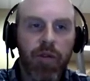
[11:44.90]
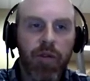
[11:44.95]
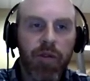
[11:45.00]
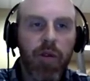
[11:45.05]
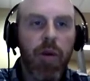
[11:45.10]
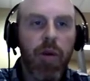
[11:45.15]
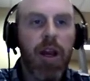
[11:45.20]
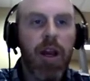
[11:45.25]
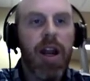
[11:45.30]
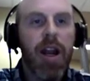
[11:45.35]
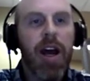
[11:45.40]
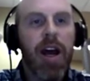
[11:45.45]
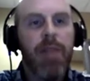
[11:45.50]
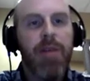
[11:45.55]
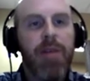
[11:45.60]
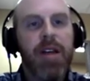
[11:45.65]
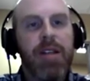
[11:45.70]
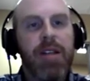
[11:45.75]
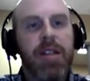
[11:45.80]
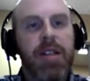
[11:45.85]
doing an
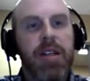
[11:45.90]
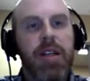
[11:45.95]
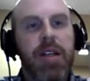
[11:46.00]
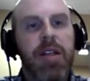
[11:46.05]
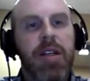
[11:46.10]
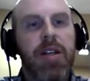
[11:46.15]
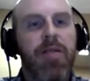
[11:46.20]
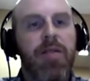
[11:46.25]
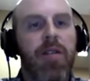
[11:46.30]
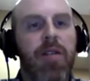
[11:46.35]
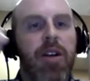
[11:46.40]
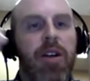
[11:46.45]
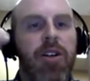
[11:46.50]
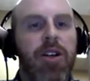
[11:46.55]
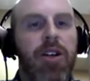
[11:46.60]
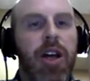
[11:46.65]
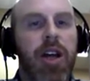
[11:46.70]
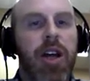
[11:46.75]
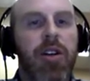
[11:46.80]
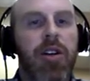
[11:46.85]
iPSC
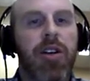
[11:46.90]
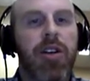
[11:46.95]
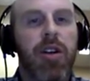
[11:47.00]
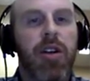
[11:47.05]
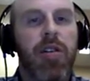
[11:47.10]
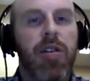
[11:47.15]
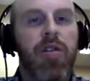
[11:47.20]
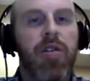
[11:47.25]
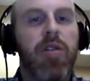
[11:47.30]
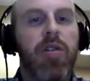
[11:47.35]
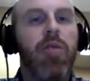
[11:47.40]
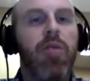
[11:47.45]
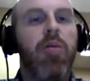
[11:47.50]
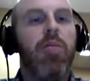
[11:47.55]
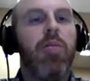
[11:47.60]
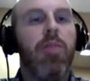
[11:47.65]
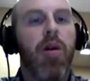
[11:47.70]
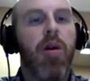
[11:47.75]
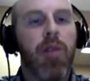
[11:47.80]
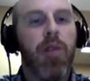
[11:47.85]
differentiation
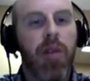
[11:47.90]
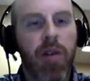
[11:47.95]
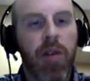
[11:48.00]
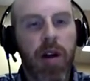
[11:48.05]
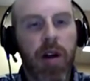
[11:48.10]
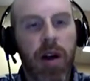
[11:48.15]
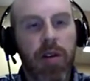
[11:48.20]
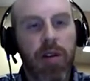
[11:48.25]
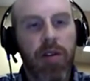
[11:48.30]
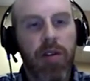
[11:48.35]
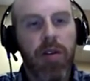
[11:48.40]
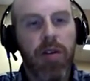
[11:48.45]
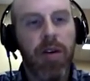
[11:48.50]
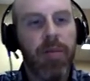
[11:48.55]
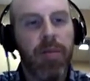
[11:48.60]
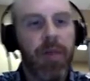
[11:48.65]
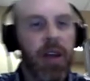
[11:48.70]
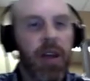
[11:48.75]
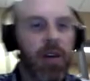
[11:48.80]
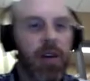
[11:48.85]
to motor neurons.
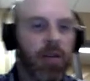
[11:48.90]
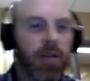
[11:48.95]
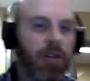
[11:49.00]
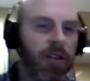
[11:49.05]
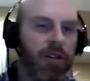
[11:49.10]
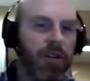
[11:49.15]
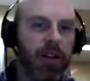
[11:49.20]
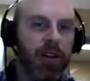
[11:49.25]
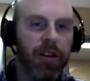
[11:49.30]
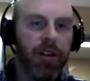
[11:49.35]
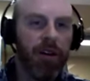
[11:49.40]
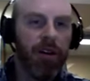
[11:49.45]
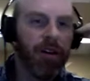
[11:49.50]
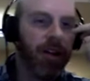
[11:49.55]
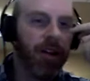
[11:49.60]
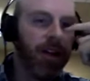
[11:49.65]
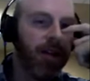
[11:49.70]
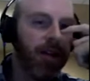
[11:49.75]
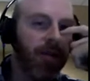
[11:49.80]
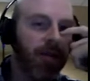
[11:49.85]
And you see there in
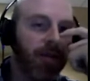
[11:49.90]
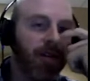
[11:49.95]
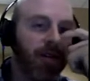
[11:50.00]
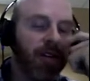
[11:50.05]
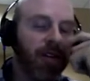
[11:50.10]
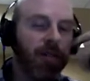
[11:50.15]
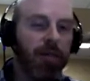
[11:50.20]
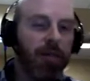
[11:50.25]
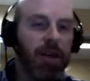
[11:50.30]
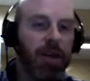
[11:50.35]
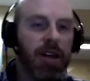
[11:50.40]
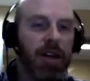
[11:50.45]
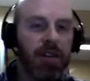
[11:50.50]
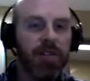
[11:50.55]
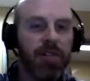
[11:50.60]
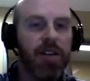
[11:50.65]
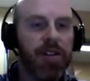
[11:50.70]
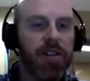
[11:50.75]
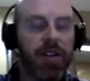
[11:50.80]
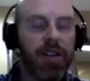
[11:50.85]
the left where it says
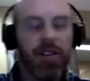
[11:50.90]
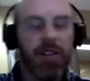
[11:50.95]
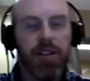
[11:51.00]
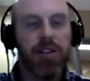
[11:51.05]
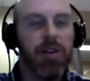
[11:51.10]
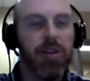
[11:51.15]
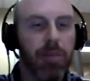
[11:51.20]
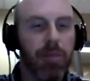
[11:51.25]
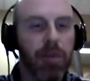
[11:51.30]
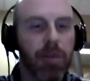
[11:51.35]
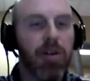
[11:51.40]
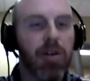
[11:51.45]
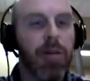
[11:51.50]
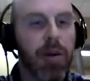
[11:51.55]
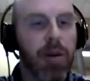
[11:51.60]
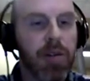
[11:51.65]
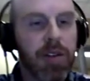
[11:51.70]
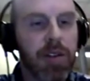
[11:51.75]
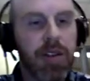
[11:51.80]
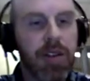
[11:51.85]
PSCs, that's just a
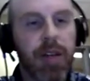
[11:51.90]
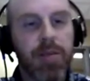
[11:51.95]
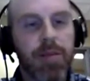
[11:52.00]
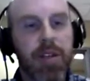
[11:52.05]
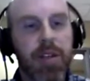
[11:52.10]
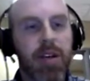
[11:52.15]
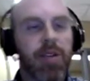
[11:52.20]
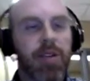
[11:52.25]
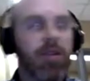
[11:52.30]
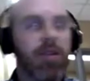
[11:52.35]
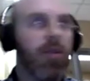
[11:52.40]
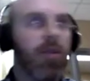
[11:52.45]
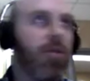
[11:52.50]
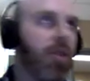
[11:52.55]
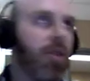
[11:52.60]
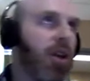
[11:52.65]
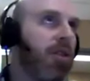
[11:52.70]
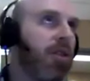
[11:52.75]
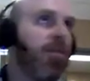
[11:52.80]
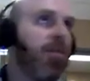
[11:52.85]
pluripotent stem cell. So it